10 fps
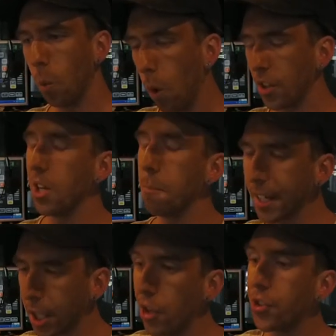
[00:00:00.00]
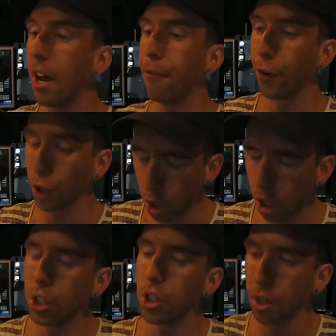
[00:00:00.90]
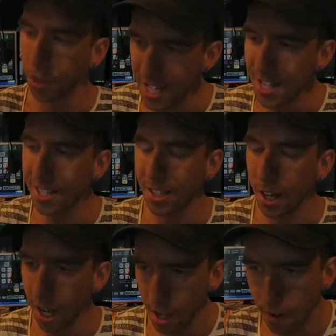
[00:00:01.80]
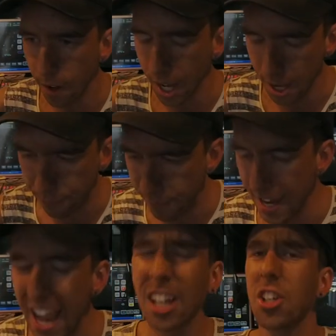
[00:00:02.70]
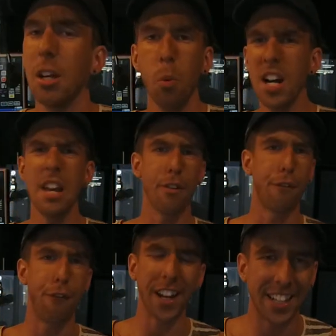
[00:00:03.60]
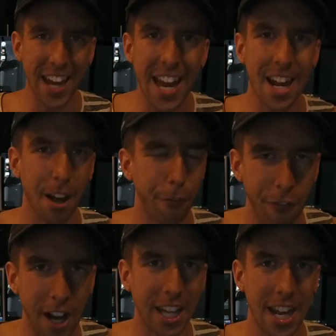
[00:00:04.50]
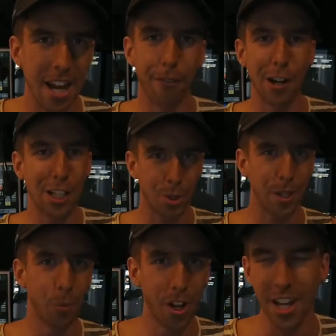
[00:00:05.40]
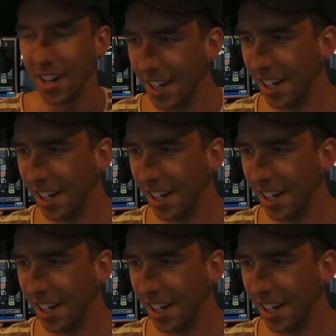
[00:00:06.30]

Was it because I forgot this event. Actually, it wouldn't even forget a fucking anniversary, would it?